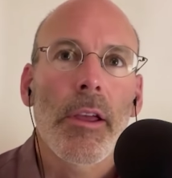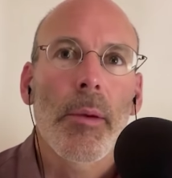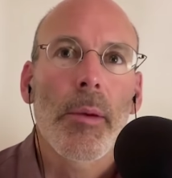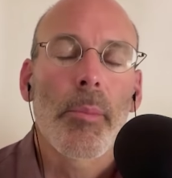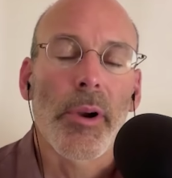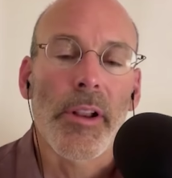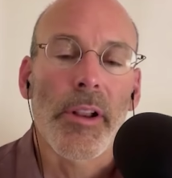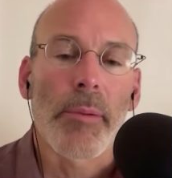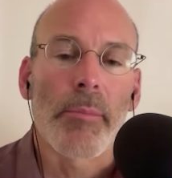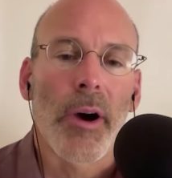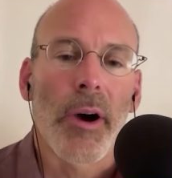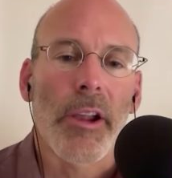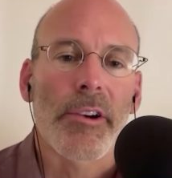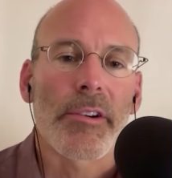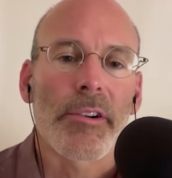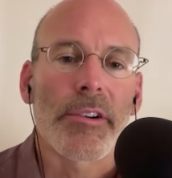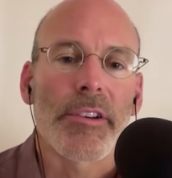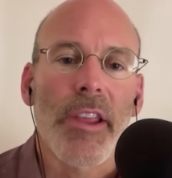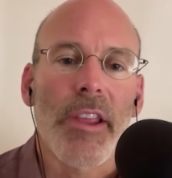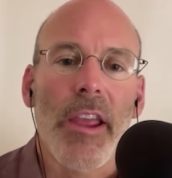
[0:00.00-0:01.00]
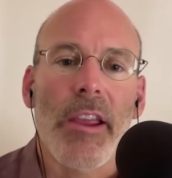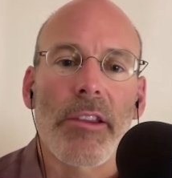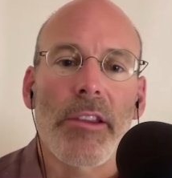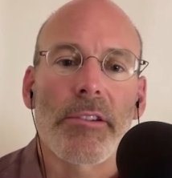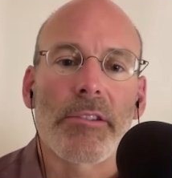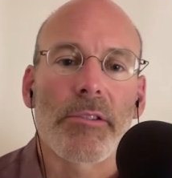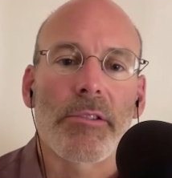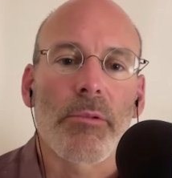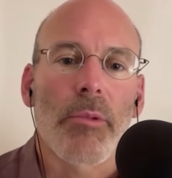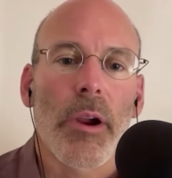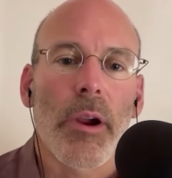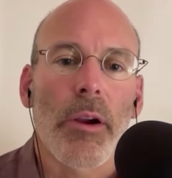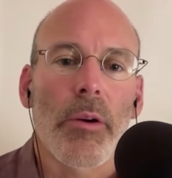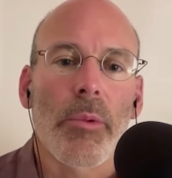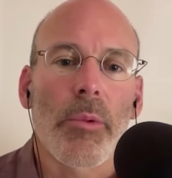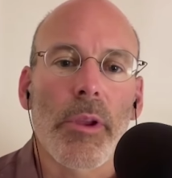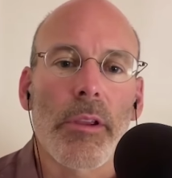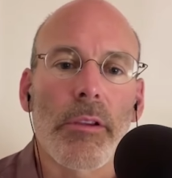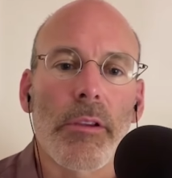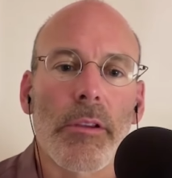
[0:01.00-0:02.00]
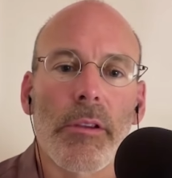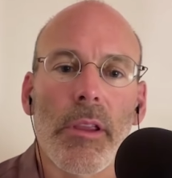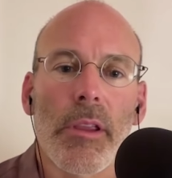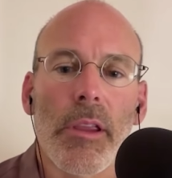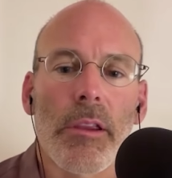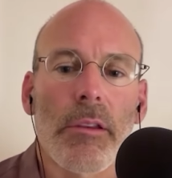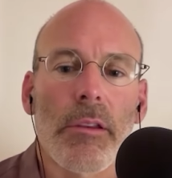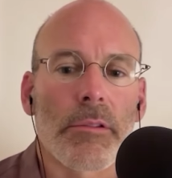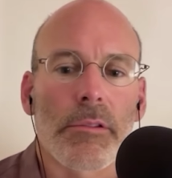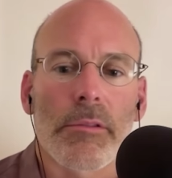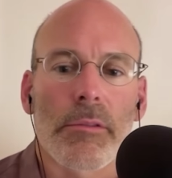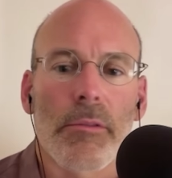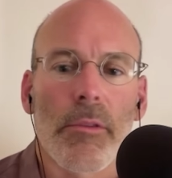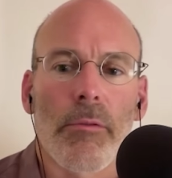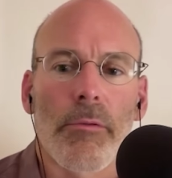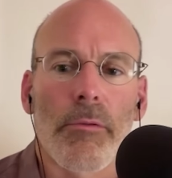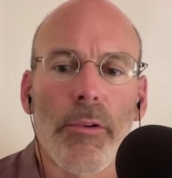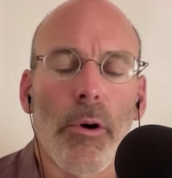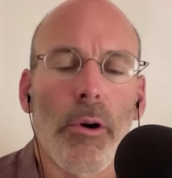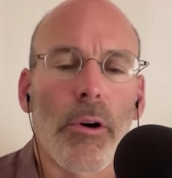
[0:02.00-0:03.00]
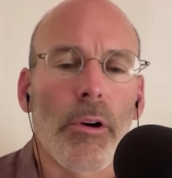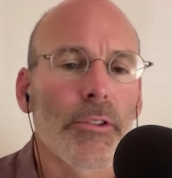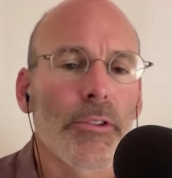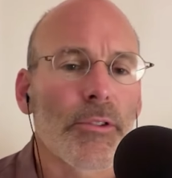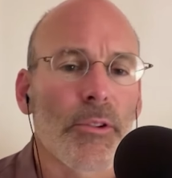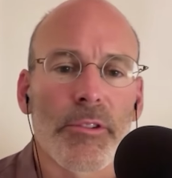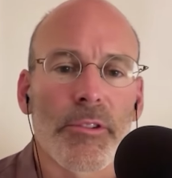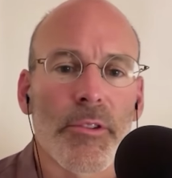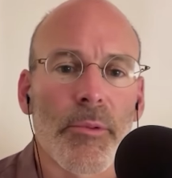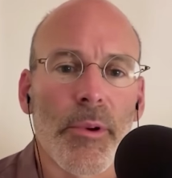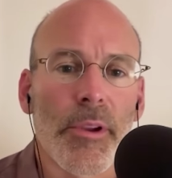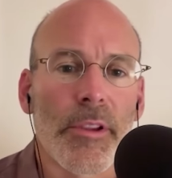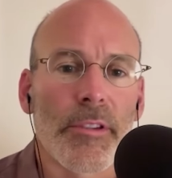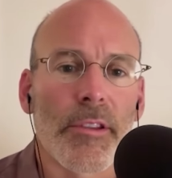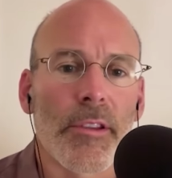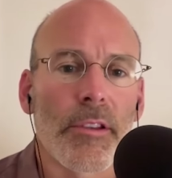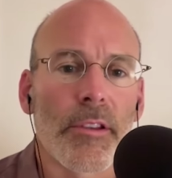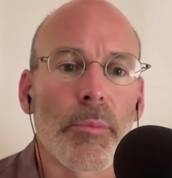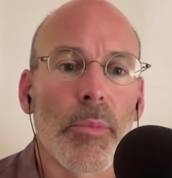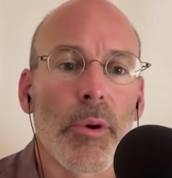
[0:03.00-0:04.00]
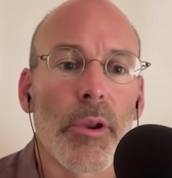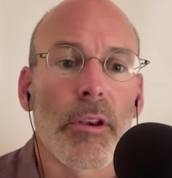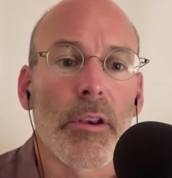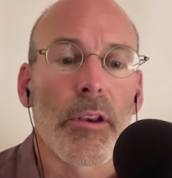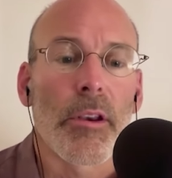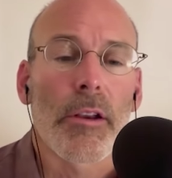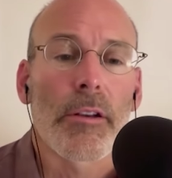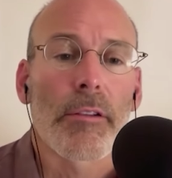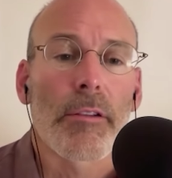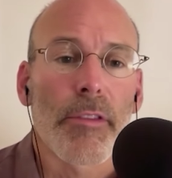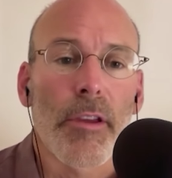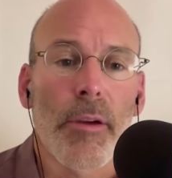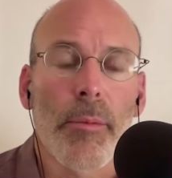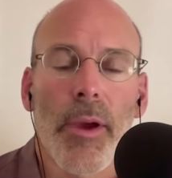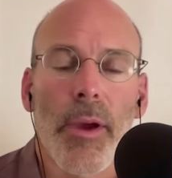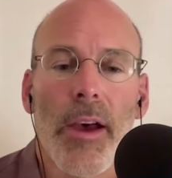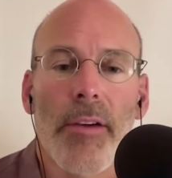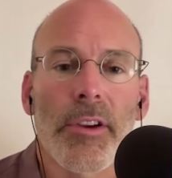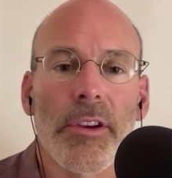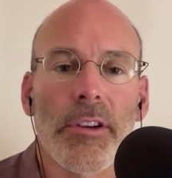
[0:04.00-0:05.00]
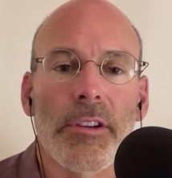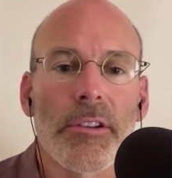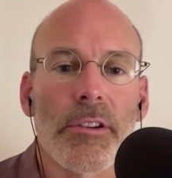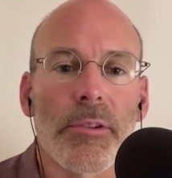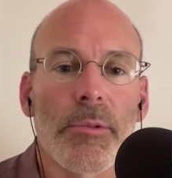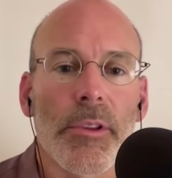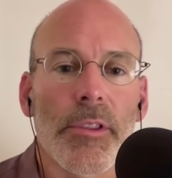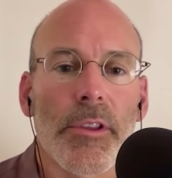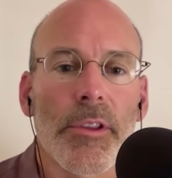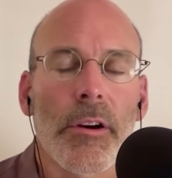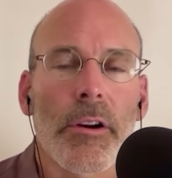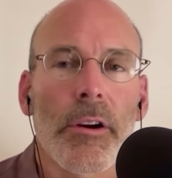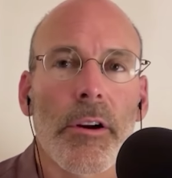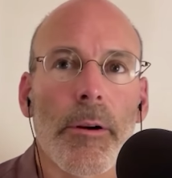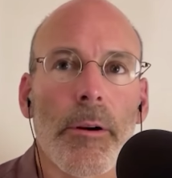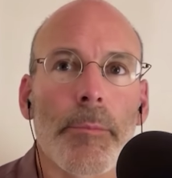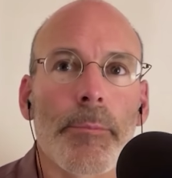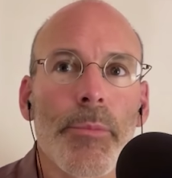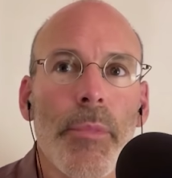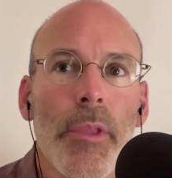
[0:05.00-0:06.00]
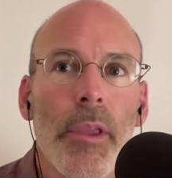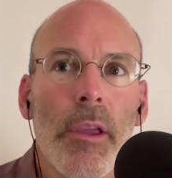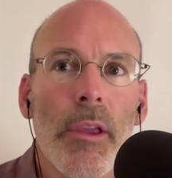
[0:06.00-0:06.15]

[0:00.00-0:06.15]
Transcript: But in modern day, to where we eat for all sorts of reasons, but none of them having to do with hunger.